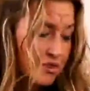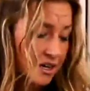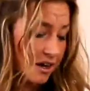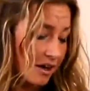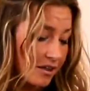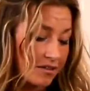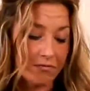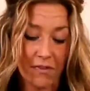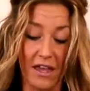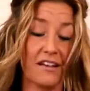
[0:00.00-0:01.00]
that I
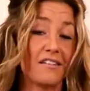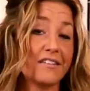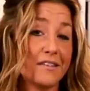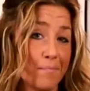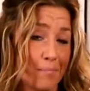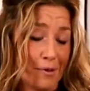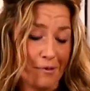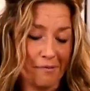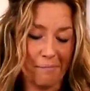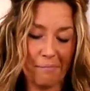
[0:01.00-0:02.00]
like
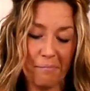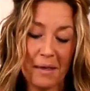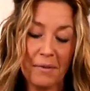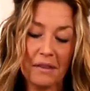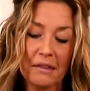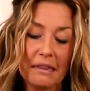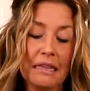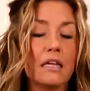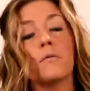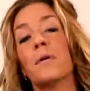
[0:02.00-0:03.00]
simple, maybe a
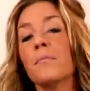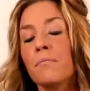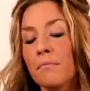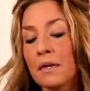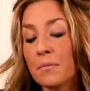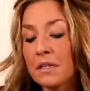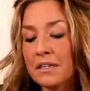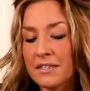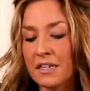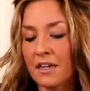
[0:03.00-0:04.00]
little bit
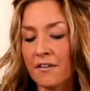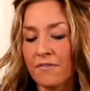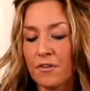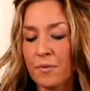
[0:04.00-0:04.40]
minimalistic, if you